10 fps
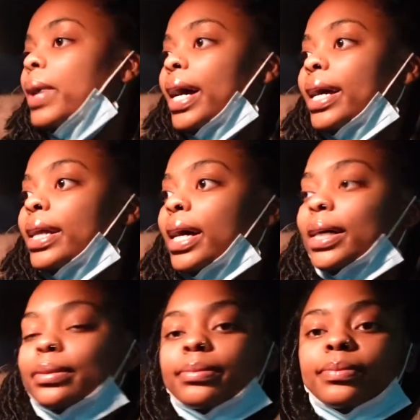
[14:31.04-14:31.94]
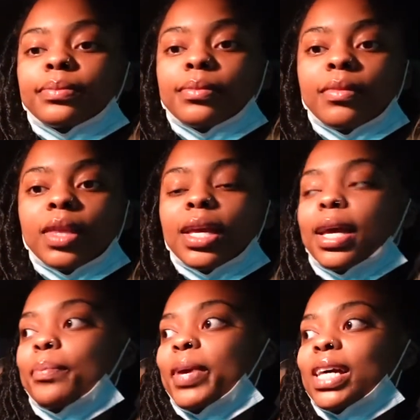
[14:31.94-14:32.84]
But um,
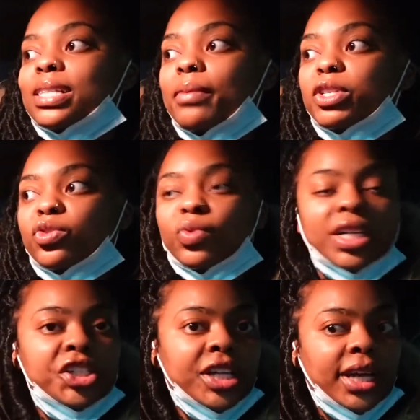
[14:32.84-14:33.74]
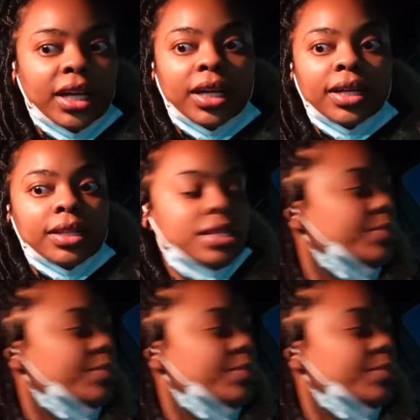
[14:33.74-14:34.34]
because I was rushing this